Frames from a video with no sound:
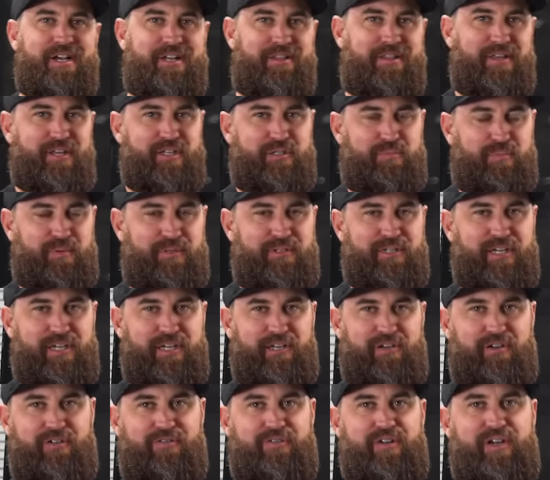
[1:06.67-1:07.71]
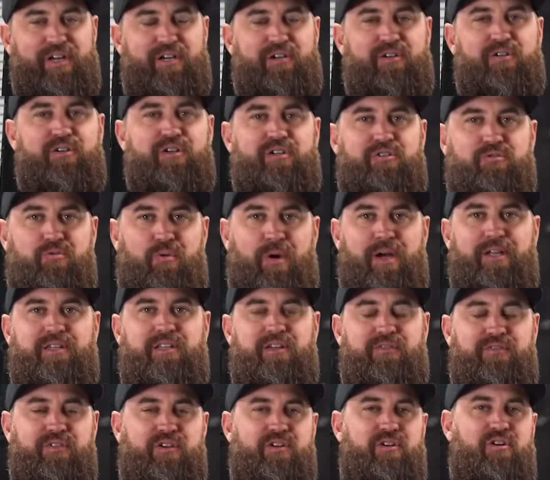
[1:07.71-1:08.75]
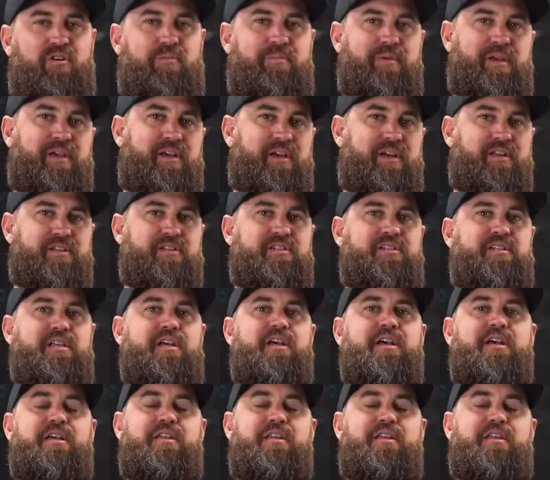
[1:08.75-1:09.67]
This particular vehicle is quite difficult because